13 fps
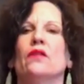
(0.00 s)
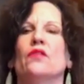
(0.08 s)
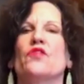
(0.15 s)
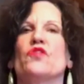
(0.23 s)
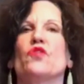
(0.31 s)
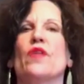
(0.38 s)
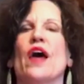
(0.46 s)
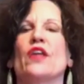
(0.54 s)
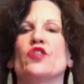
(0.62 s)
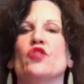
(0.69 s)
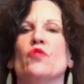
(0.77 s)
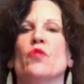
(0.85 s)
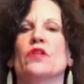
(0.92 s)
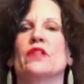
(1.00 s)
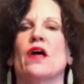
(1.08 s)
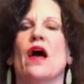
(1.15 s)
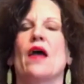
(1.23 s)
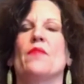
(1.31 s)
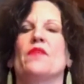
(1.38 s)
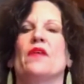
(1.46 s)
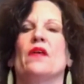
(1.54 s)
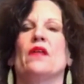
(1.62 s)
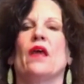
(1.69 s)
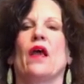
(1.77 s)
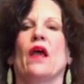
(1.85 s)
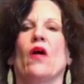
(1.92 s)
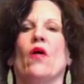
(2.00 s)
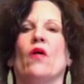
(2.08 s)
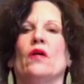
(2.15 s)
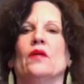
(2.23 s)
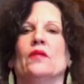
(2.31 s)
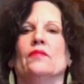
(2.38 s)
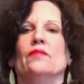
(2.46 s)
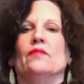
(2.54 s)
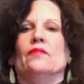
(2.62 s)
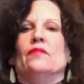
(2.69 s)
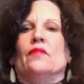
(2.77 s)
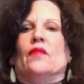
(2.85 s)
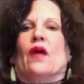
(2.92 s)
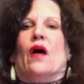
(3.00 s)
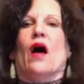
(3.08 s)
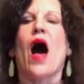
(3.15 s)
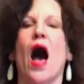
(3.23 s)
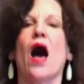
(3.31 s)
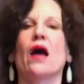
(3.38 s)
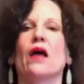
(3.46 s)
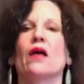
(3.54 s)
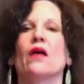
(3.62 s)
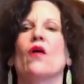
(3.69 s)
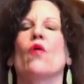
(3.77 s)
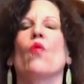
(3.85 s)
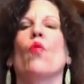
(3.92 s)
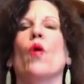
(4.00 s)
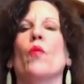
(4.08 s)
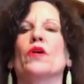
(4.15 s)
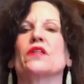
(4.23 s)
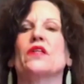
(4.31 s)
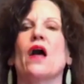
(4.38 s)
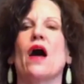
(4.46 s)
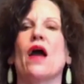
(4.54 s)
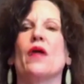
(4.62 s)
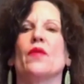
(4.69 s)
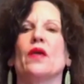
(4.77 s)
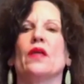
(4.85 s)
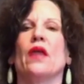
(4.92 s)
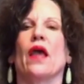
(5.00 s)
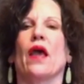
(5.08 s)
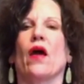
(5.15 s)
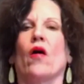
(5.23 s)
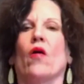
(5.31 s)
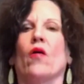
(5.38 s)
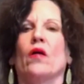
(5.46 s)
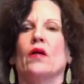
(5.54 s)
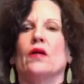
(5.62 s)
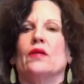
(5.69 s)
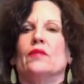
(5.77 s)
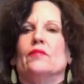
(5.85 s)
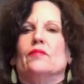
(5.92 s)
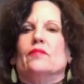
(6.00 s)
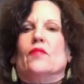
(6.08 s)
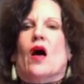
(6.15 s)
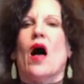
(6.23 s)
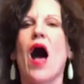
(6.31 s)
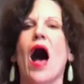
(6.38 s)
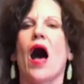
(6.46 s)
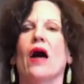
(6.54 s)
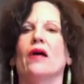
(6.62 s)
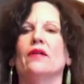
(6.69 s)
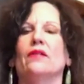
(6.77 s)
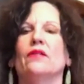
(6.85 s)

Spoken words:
Let's do that two more times. Inhale, ha. One more time, inhale, ha.